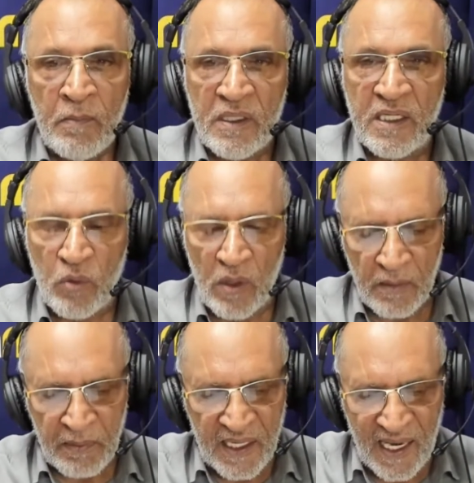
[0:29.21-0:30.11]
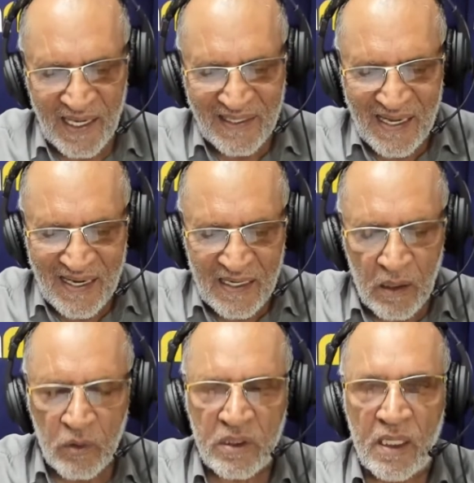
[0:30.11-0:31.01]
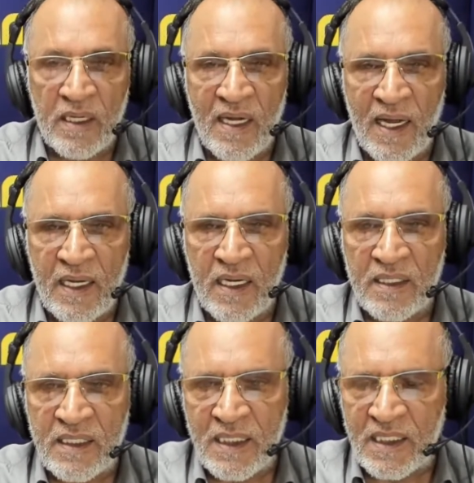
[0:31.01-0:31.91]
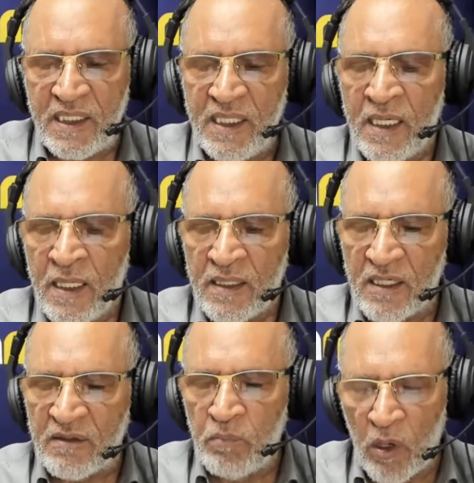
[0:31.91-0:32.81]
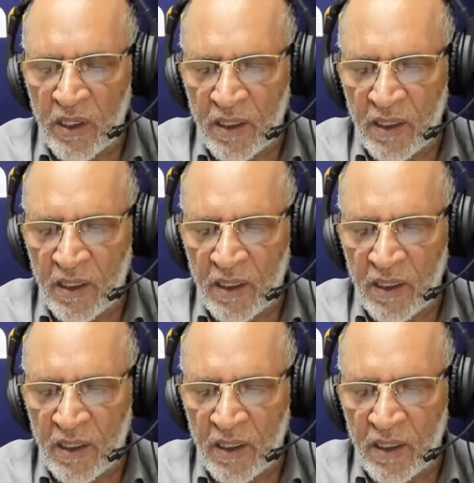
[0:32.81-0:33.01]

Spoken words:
But that will be at around 9:30 this morning.